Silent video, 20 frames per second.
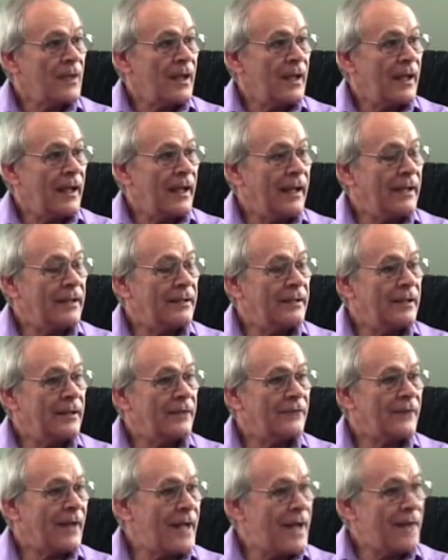And
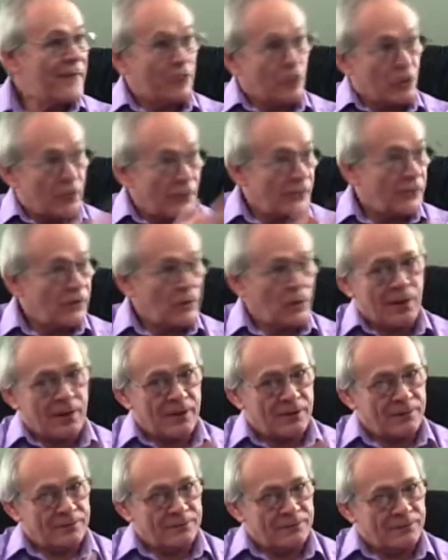if I have an overflow,
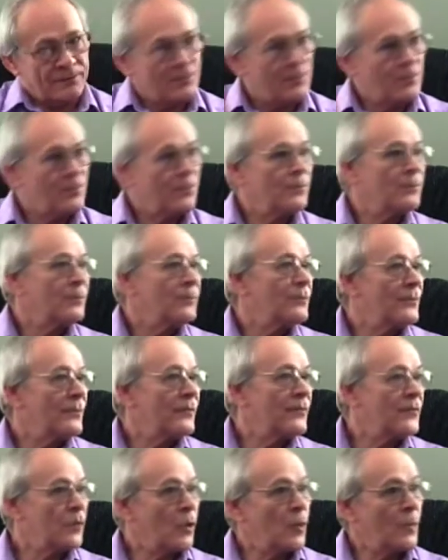I'll
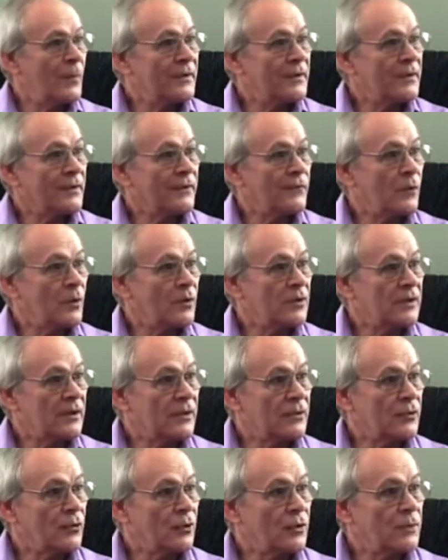flow them into the 4
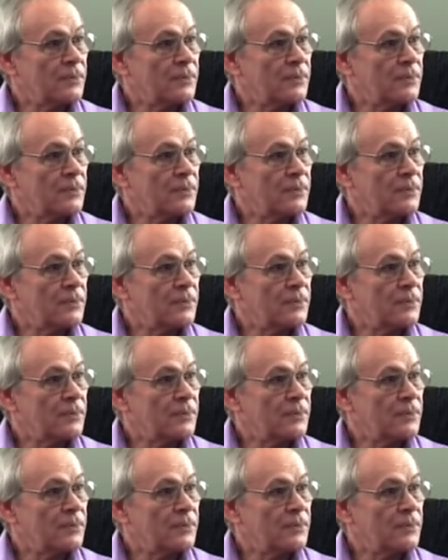o'clock tour.